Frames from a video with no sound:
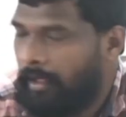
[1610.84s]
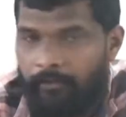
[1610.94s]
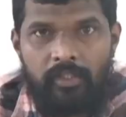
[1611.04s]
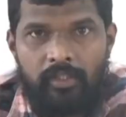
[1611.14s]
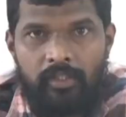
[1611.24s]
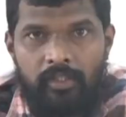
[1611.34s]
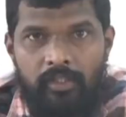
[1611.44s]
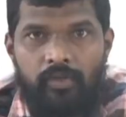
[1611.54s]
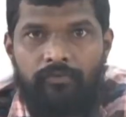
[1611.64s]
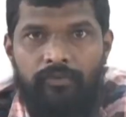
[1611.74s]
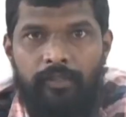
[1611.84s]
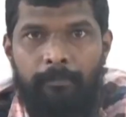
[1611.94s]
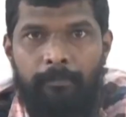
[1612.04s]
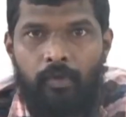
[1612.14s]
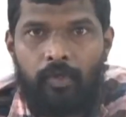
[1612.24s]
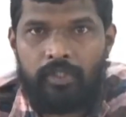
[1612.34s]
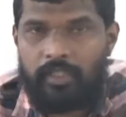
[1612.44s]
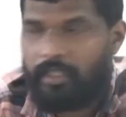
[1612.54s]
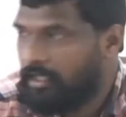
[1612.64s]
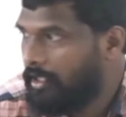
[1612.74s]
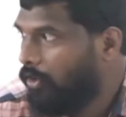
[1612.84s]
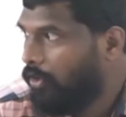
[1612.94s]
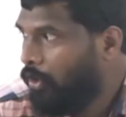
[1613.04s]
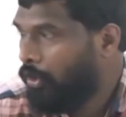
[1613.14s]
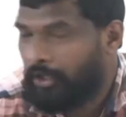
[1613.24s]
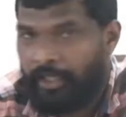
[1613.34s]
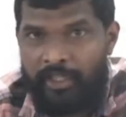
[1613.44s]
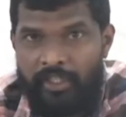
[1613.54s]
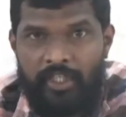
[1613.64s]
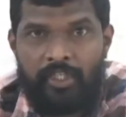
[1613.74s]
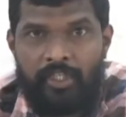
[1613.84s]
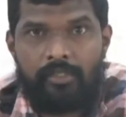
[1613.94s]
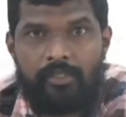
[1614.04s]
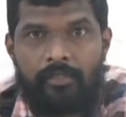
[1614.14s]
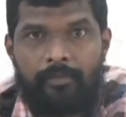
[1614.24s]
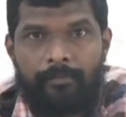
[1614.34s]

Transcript: factors of the production is the organizations.